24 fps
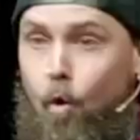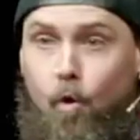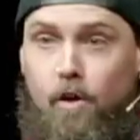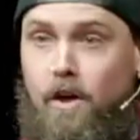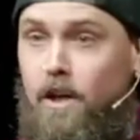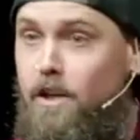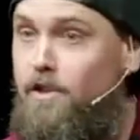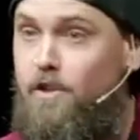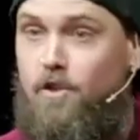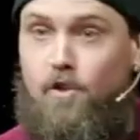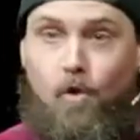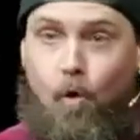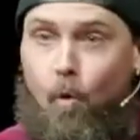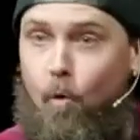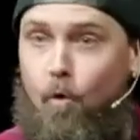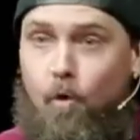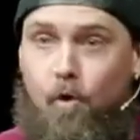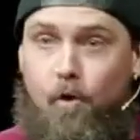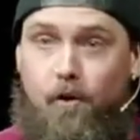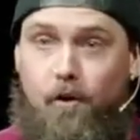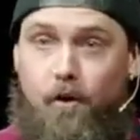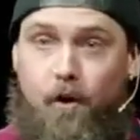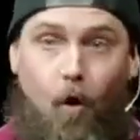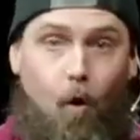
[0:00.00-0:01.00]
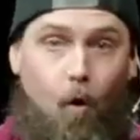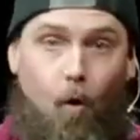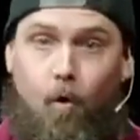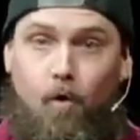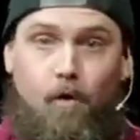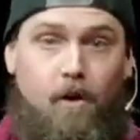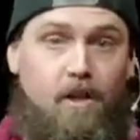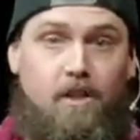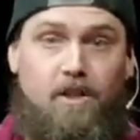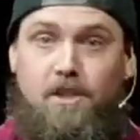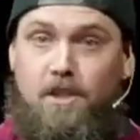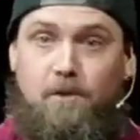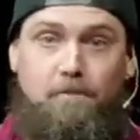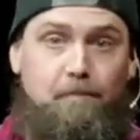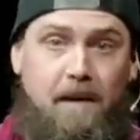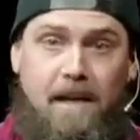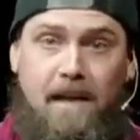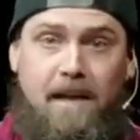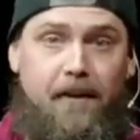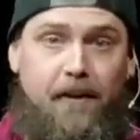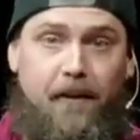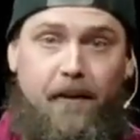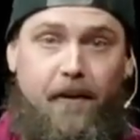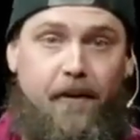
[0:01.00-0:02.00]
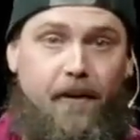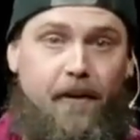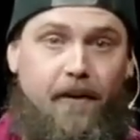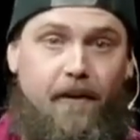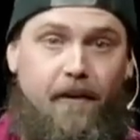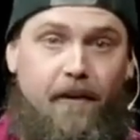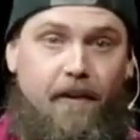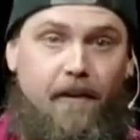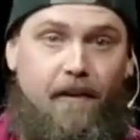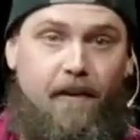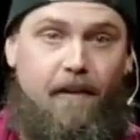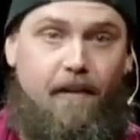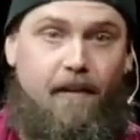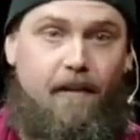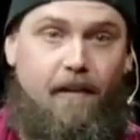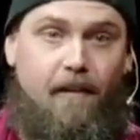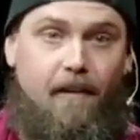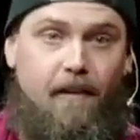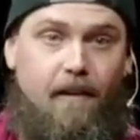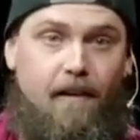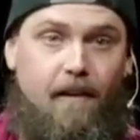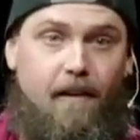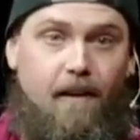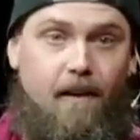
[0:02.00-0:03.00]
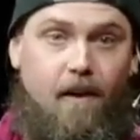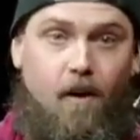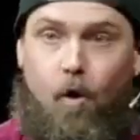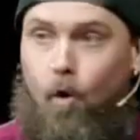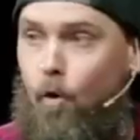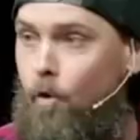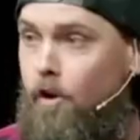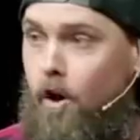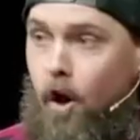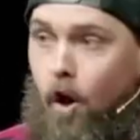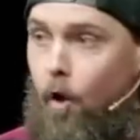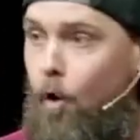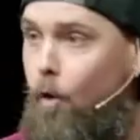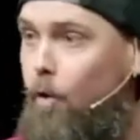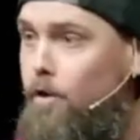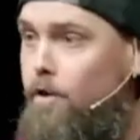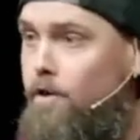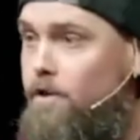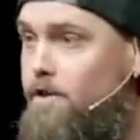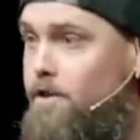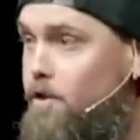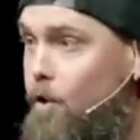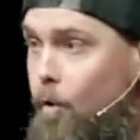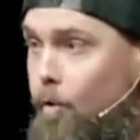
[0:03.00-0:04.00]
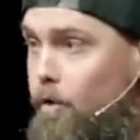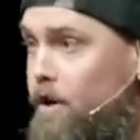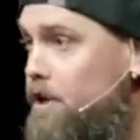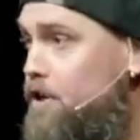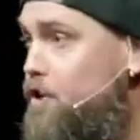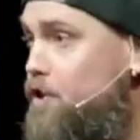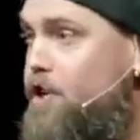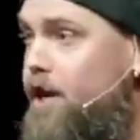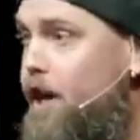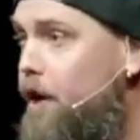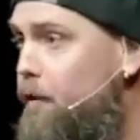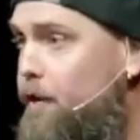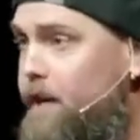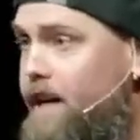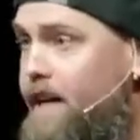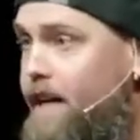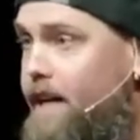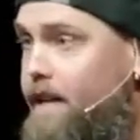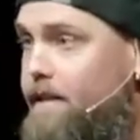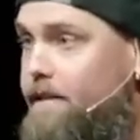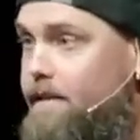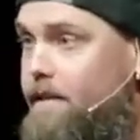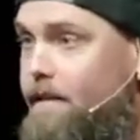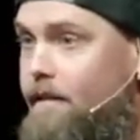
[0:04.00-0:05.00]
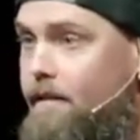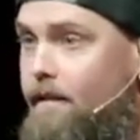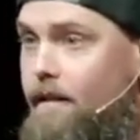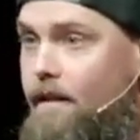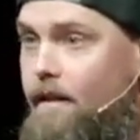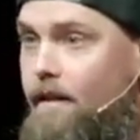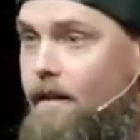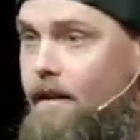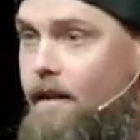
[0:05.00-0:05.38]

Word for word: or a sword or a spear or a horse or a chariot